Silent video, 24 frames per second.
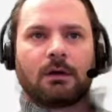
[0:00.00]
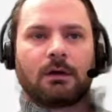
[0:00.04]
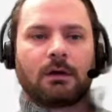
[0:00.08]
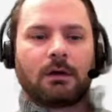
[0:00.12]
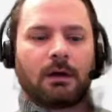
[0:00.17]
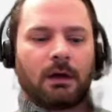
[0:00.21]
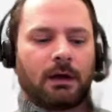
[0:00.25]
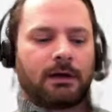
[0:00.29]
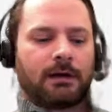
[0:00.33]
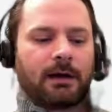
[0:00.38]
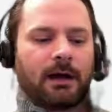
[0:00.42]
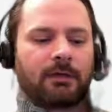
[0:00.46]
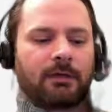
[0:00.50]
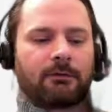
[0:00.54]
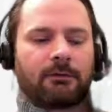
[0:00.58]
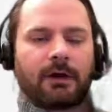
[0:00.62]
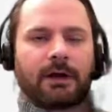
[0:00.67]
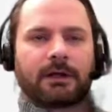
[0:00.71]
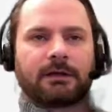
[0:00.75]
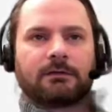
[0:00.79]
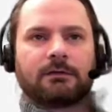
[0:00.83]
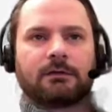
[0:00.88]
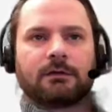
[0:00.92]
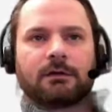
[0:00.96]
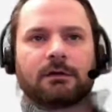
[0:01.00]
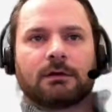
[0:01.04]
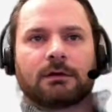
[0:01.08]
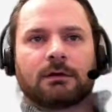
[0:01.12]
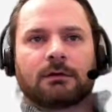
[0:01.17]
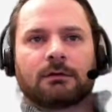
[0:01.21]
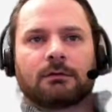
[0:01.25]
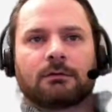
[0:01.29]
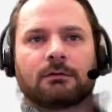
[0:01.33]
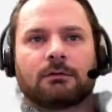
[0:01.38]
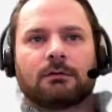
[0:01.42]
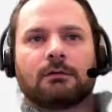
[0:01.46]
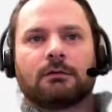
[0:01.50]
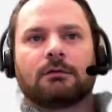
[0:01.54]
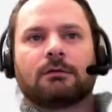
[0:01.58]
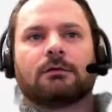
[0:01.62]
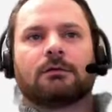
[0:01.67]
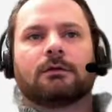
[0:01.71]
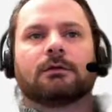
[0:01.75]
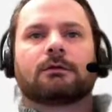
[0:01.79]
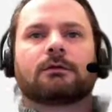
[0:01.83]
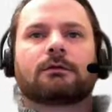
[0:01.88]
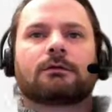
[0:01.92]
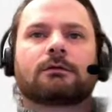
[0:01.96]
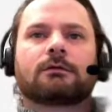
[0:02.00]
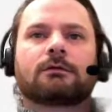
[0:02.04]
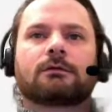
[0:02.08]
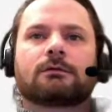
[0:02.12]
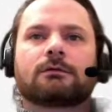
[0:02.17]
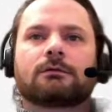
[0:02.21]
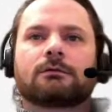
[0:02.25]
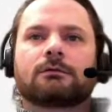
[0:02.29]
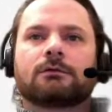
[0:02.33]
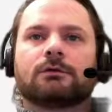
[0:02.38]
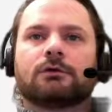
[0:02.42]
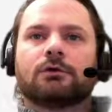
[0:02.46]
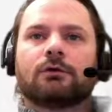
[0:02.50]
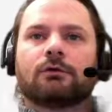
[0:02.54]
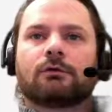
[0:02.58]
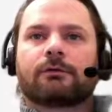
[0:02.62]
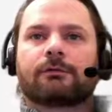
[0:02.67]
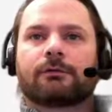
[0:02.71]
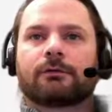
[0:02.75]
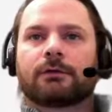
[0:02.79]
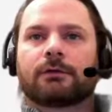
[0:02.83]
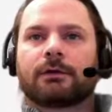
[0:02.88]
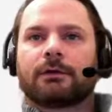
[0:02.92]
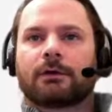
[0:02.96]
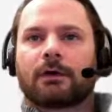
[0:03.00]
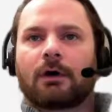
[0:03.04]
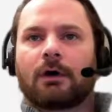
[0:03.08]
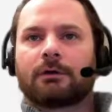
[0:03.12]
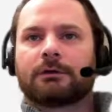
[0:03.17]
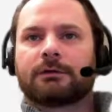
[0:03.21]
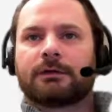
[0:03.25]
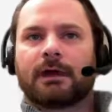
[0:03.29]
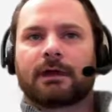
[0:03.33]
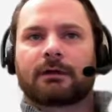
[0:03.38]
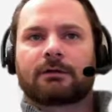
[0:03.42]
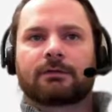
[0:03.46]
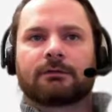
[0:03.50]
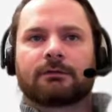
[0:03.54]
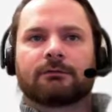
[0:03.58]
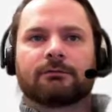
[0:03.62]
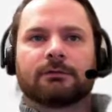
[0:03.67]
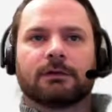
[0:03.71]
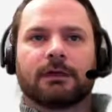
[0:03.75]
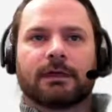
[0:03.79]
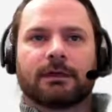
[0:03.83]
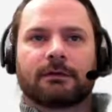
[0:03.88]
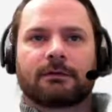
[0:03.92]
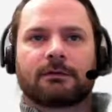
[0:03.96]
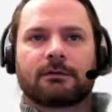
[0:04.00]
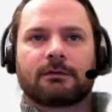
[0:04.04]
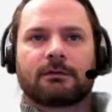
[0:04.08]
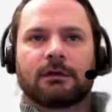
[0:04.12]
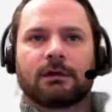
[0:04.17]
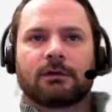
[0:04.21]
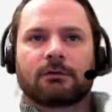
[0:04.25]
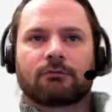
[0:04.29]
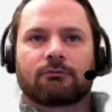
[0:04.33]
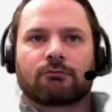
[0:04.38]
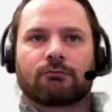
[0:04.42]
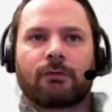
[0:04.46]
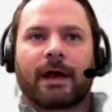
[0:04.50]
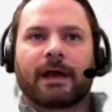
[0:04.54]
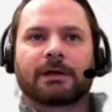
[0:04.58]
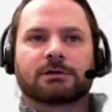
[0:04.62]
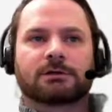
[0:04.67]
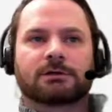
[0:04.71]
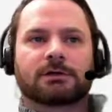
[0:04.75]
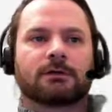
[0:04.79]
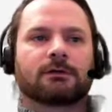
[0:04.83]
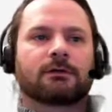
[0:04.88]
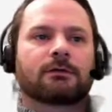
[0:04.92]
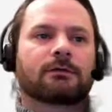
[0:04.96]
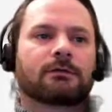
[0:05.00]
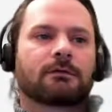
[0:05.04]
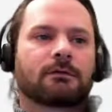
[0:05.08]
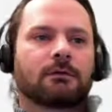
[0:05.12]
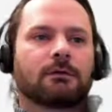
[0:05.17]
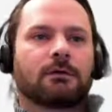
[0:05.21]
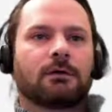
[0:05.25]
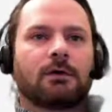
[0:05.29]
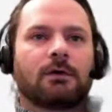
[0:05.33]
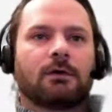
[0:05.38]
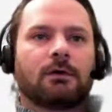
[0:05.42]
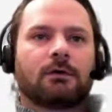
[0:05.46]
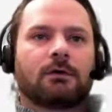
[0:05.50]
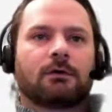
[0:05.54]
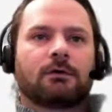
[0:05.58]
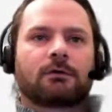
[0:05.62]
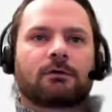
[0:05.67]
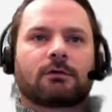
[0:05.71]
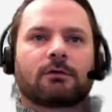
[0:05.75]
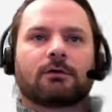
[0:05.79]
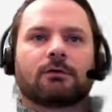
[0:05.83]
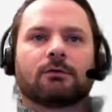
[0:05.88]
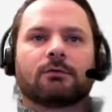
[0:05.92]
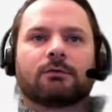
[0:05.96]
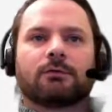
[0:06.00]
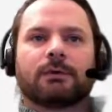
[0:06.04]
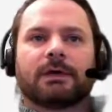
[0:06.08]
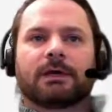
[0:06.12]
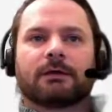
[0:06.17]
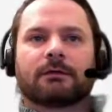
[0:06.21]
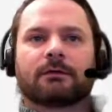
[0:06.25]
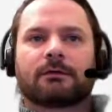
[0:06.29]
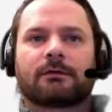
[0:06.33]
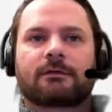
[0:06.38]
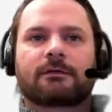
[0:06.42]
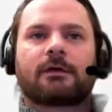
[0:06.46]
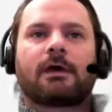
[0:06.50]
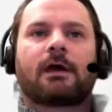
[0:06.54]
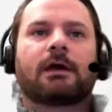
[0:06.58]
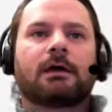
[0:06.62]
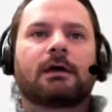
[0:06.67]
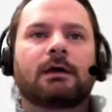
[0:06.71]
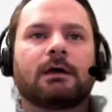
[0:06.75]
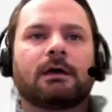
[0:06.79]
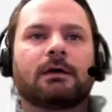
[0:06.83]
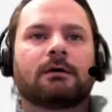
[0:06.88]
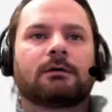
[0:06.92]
Another idea that's useful in the context of lists is ranges. So we can say,